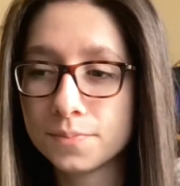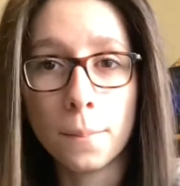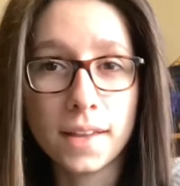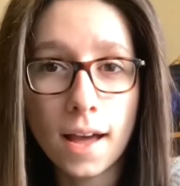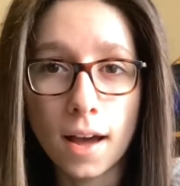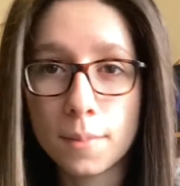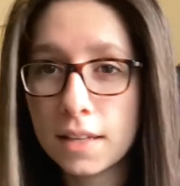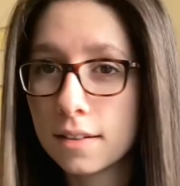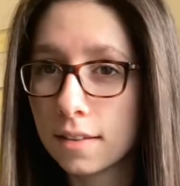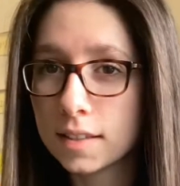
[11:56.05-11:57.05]
But yeah, I
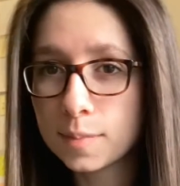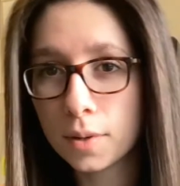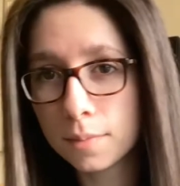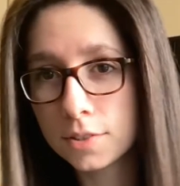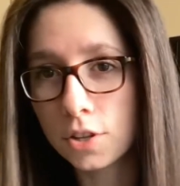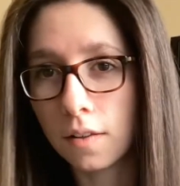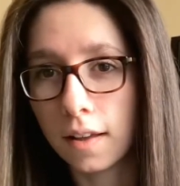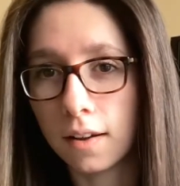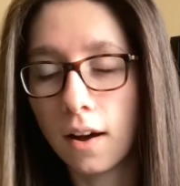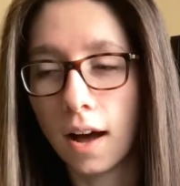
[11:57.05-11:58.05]
mean, that's pretty much all
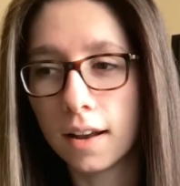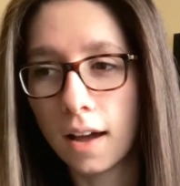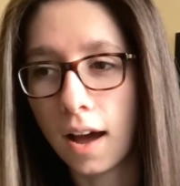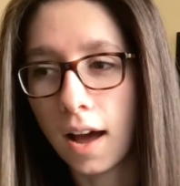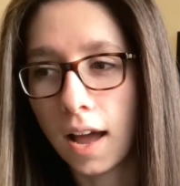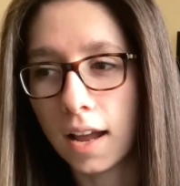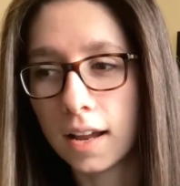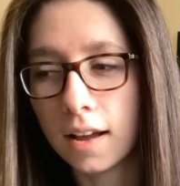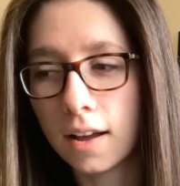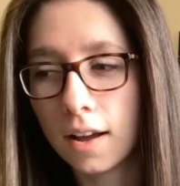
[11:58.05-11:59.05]
I got.
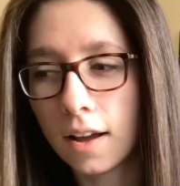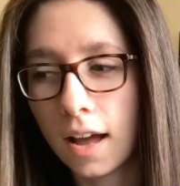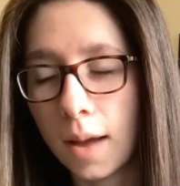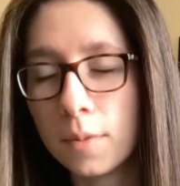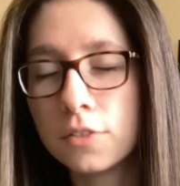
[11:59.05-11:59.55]
I am